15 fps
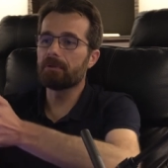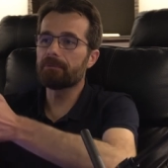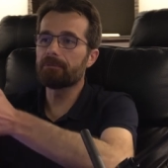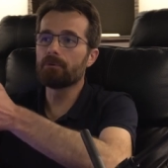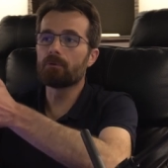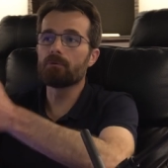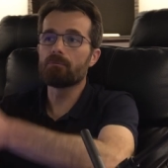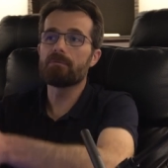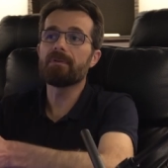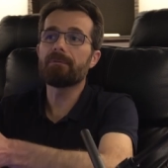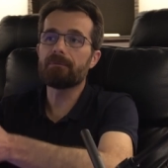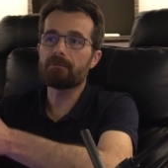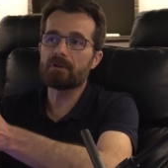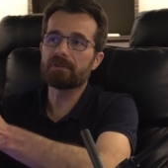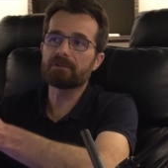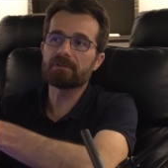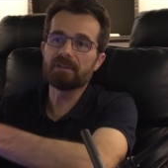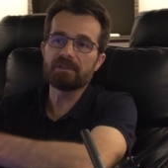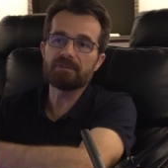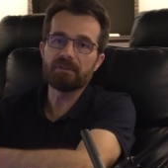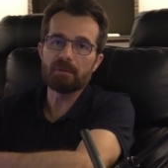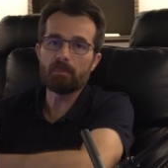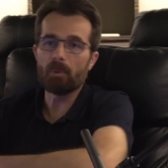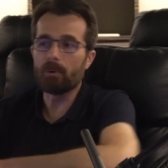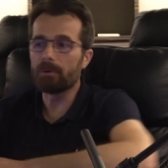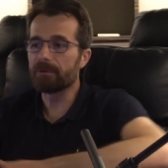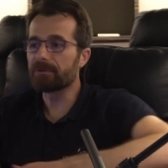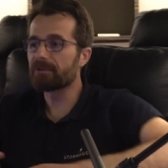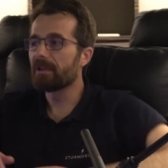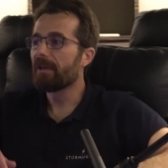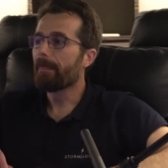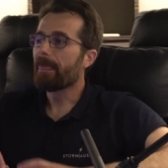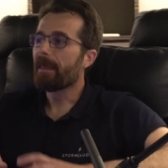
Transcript: of your reference listening points.